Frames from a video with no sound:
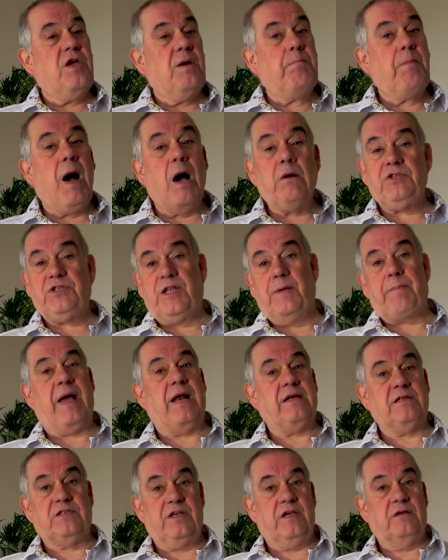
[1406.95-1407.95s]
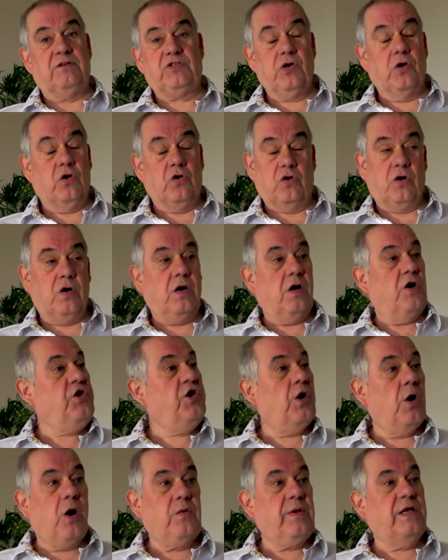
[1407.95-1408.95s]
most of the bands that you saw,
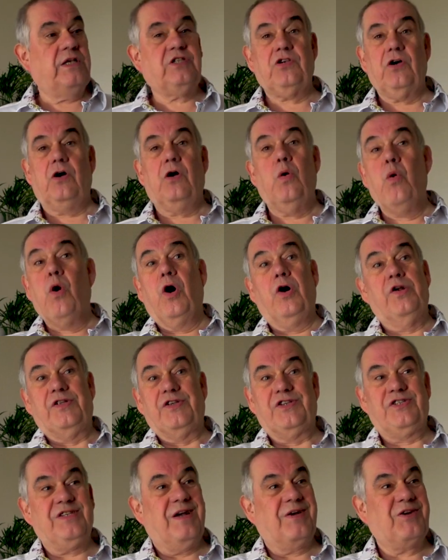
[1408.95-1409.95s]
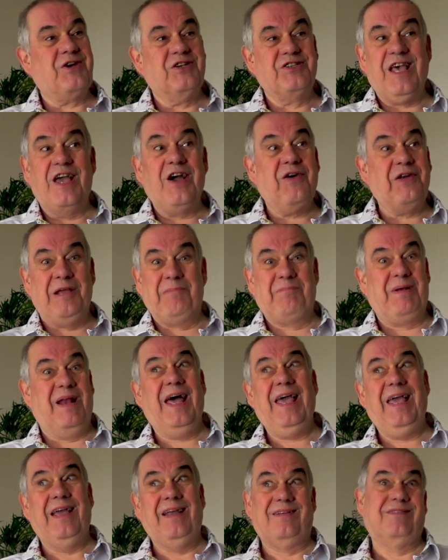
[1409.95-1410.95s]
you only saw once, because they only
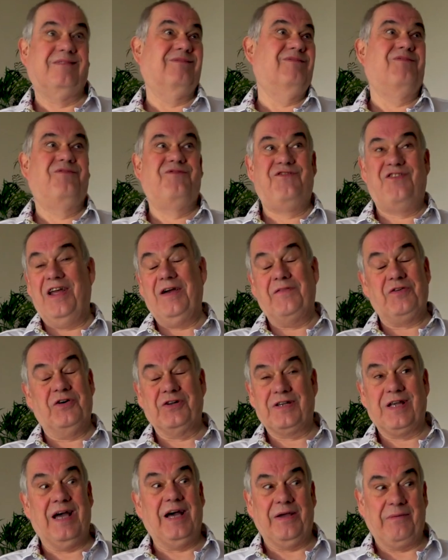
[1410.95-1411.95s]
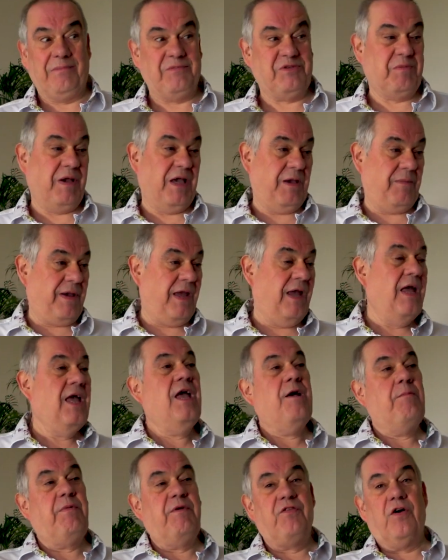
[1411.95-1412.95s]
played three or four times, maybe,
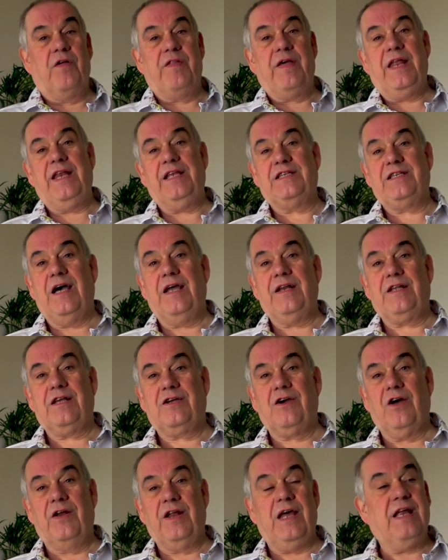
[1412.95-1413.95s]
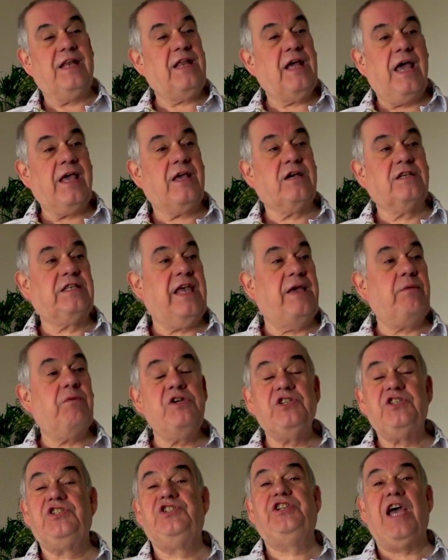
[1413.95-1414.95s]
before they decided to call it a day, because it
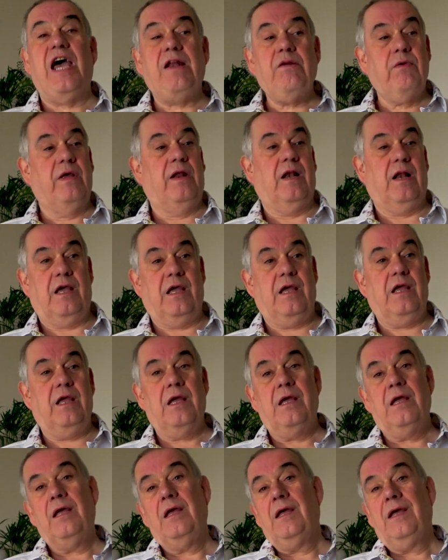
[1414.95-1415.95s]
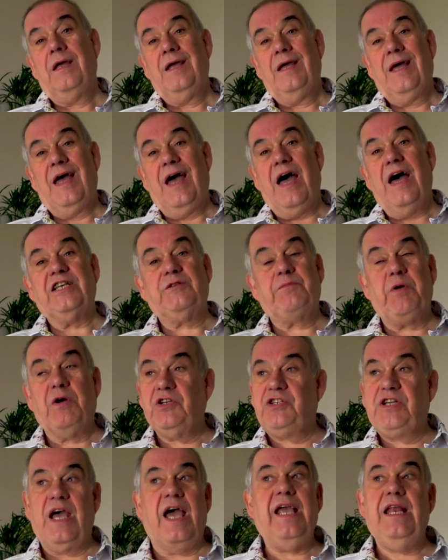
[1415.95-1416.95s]
was genuinely a
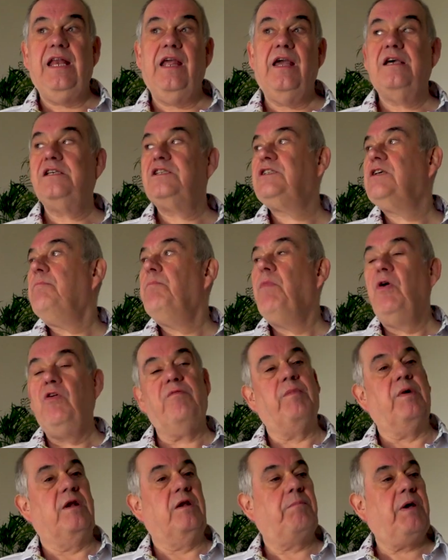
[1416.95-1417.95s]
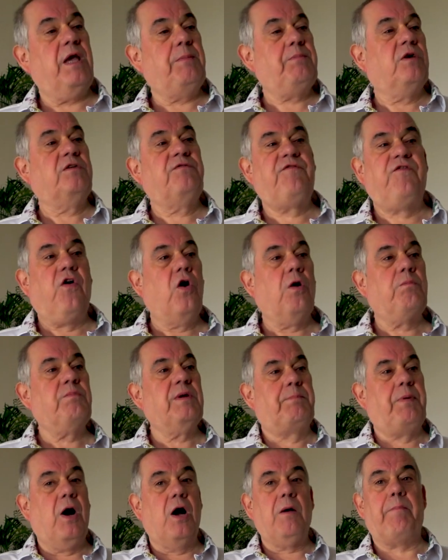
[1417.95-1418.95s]
spontaneous movement. People formed
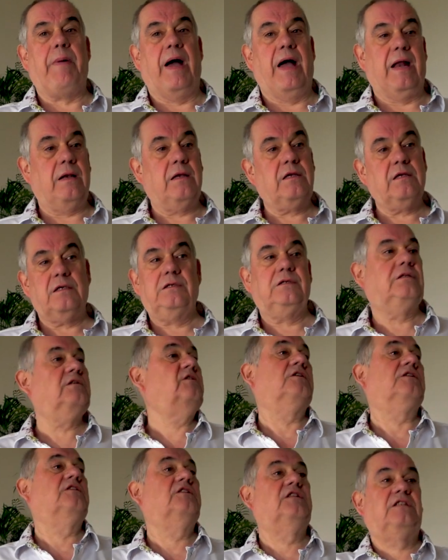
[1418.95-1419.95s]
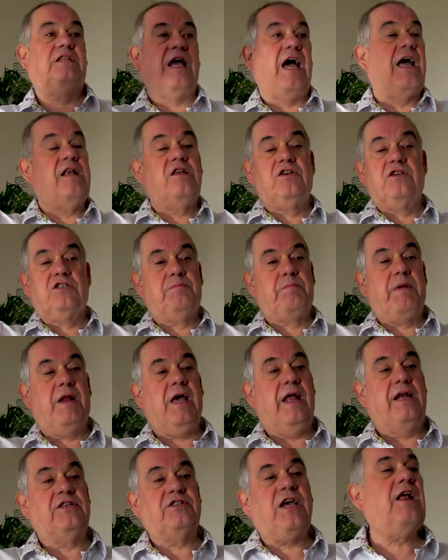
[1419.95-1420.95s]
a punk band just
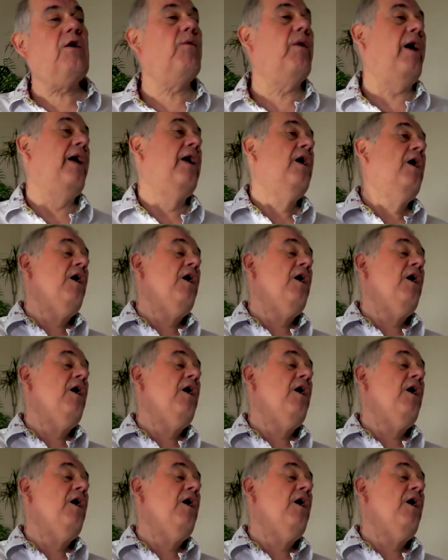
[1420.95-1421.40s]
played. So anyway,